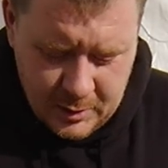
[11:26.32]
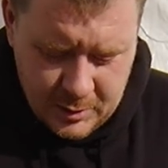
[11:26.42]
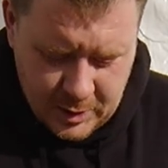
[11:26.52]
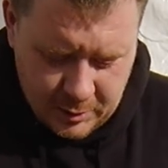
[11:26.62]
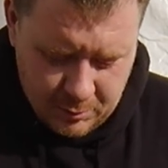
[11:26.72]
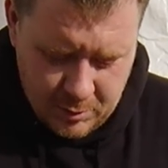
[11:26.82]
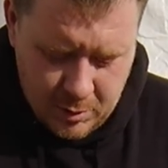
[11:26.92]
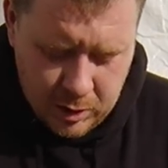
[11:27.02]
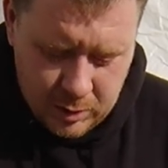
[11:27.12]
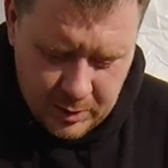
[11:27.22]
So
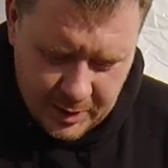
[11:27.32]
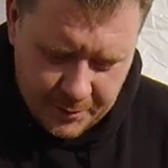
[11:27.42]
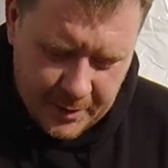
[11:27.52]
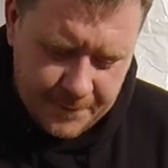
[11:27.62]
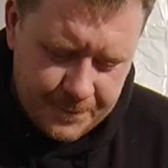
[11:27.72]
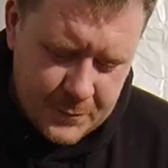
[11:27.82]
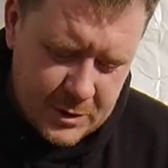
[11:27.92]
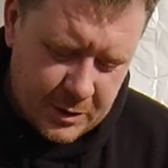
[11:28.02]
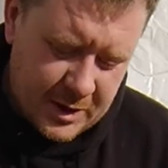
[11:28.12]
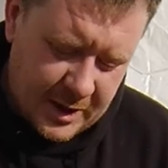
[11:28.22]
anyway,
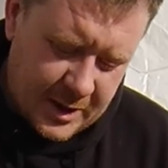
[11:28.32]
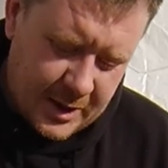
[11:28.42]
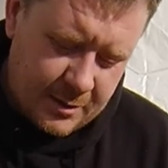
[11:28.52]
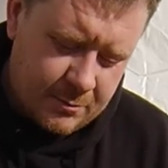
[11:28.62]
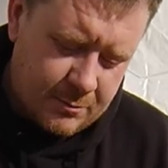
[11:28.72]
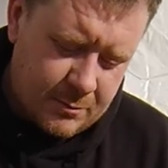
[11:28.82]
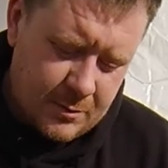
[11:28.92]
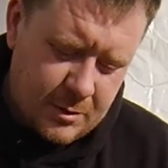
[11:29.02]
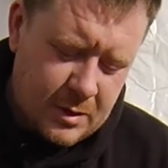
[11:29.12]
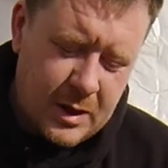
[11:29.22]
so you get your
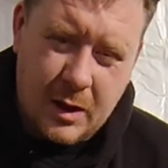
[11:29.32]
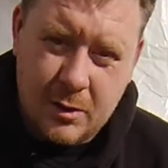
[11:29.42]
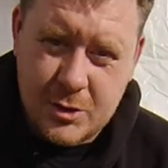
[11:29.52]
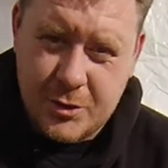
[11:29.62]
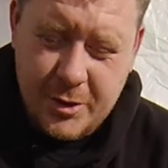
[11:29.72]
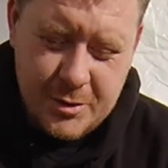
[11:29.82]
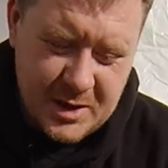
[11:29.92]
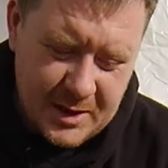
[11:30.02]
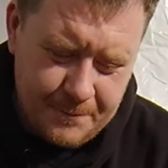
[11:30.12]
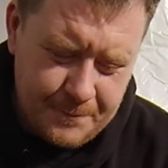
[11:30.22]
3 long screws
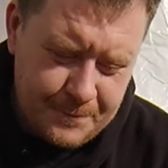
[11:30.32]
again.